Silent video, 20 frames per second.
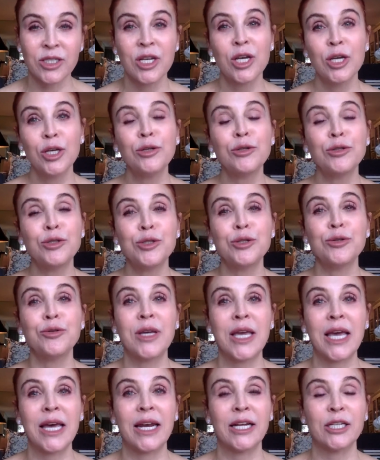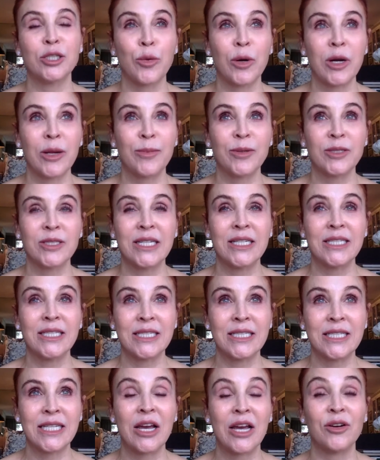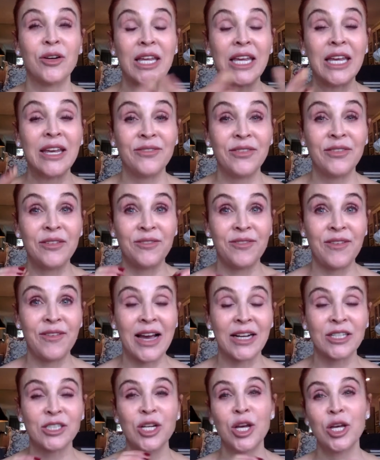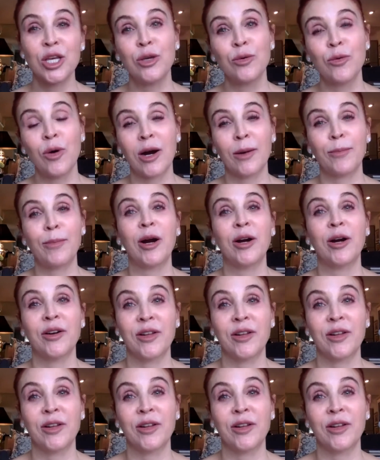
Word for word: you do get a 20% discount if, in fact, you are part of